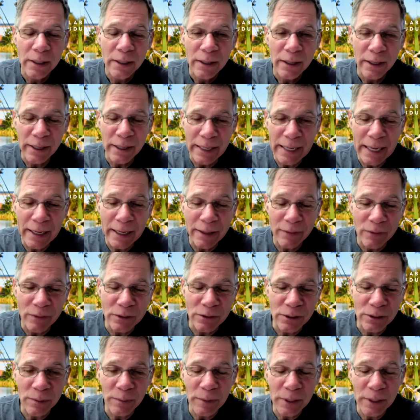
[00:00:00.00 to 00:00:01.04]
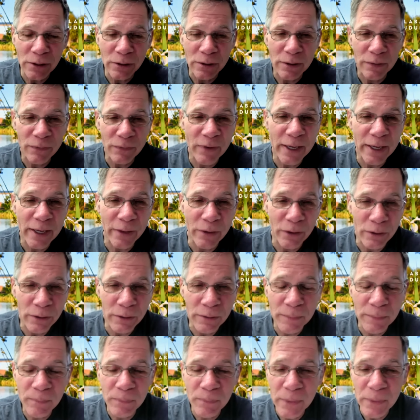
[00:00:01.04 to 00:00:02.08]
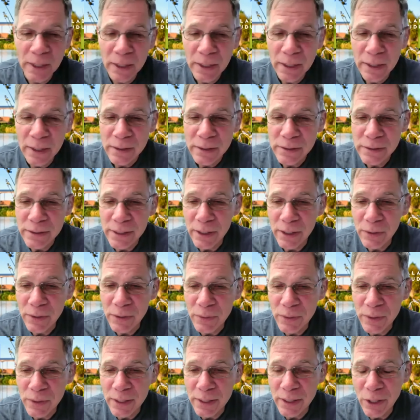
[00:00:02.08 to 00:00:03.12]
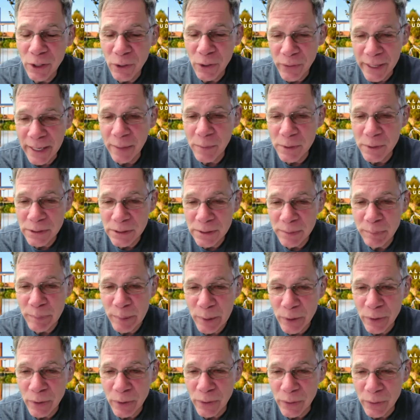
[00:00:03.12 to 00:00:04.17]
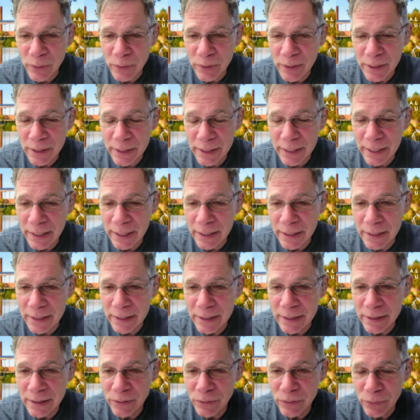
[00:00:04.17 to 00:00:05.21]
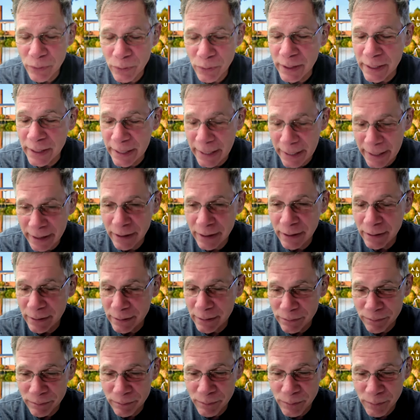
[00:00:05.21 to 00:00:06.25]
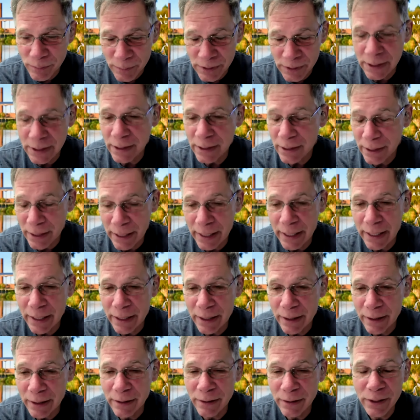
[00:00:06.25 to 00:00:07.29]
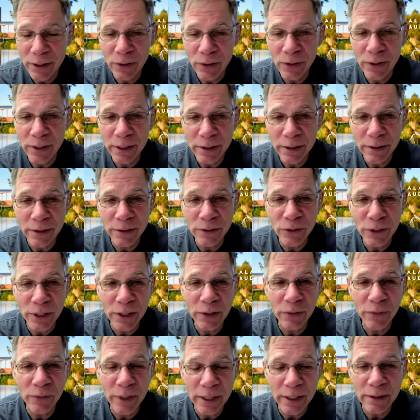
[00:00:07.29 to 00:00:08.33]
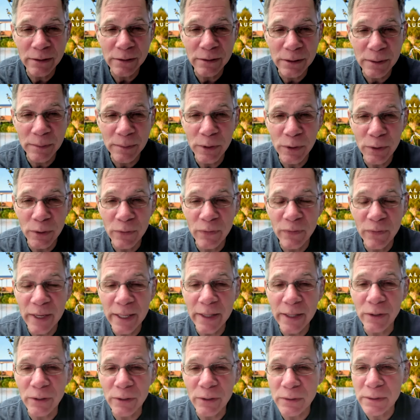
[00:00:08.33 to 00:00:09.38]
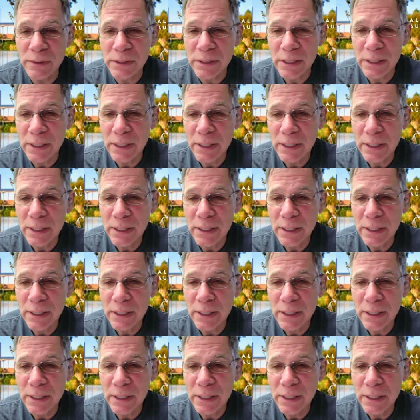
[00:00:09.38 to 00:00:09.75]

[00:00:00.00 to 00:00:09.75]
and not even so much the feather. So, you know, that was a bird that truly had to sit tight until it could generate some new feathers.